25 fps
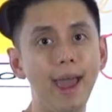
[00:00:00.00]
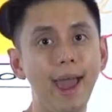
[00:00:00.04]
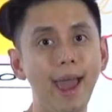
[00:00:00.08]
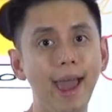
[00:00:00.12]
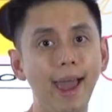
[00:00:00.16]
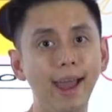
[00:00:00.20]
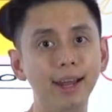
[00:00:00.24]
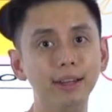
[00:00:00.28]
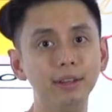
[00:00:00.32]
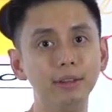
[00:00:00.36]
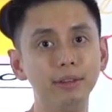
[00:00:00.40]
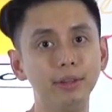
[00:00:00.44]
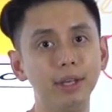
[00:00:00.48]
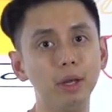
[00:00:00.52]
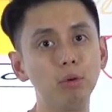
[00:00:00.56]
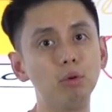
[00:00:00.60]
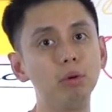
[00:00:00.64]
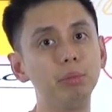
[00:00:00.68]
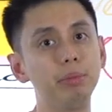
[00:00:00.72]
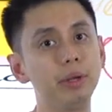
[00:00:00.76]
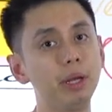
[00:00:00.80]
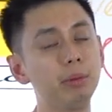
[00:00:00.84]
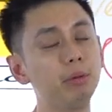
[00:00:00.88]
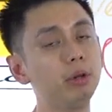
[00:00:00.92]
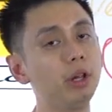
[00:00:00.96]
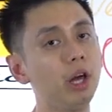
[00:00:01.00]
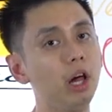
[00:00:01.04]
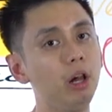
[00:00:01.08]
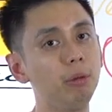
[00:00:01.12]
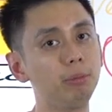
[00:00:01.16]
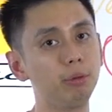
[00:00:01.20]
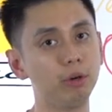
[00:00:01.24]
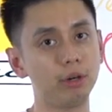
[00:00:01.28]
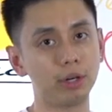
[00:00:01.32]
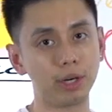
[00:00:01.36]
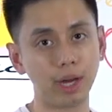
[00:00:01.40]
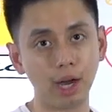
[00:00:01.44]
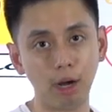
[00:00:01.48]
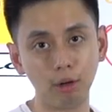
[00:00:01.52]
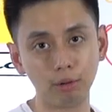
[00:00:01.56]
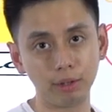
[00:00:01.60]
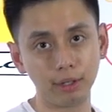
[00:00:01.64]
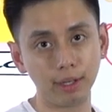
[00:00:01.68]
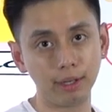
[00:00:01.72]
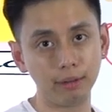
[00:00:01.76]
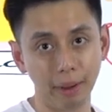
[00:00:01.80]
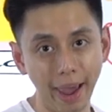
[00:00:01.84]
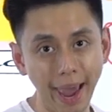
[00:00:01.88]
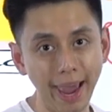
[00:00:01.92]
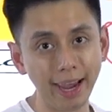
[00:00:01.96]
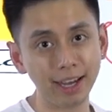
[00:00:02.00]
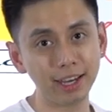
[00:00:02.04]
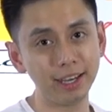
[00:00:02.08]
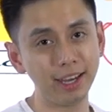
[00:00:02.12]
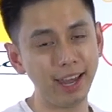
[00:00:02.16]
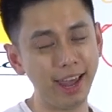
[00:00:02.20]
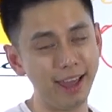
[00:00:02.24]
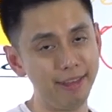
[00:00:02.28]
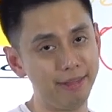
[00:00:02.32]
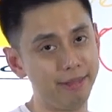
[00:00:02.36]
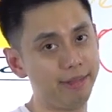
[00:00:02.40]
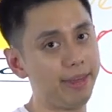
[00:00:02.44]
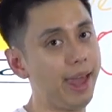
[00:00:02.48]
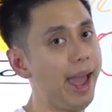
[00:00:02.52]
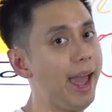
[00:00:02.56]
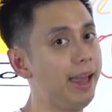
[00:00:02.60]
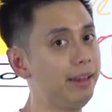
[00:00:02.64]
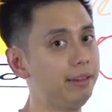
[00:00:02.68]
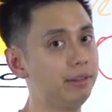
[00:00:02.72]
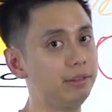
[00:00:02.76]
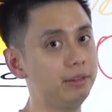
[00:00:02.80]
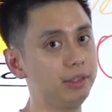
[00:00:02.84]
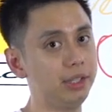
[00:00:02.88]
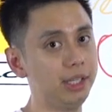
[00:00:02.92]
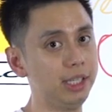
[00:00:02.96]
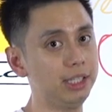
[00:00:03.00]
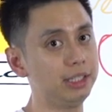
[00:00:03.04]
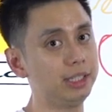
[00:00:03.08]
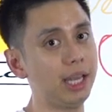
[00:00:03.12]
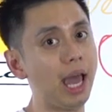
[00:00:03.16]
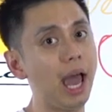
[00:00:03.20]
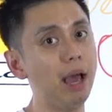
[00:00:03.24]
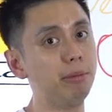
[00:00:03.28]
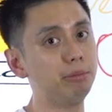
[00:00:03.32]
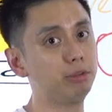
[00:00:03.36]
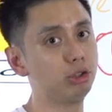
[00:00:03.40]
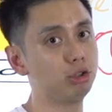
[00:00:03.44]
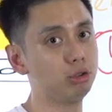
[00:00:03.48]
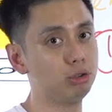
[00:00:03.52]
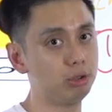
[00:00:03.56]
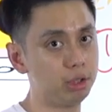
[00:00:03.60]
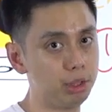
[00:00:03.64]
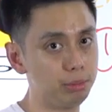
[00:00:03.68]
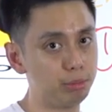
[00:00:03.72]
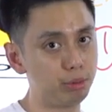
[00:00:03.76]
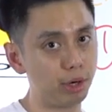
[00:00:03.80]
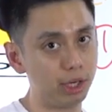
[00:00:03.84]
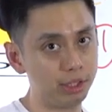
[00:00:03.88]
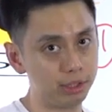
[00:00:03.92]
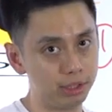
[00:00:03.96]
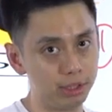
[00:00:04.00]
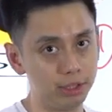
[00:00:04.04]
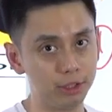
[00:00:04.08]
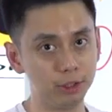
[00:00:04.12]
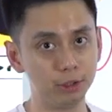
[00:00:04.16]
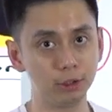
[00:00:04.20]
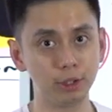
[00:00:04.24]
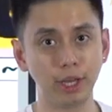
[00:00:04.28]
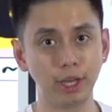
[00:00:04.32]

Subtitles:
and they will be able to help your account back, and that is absolutely priceless.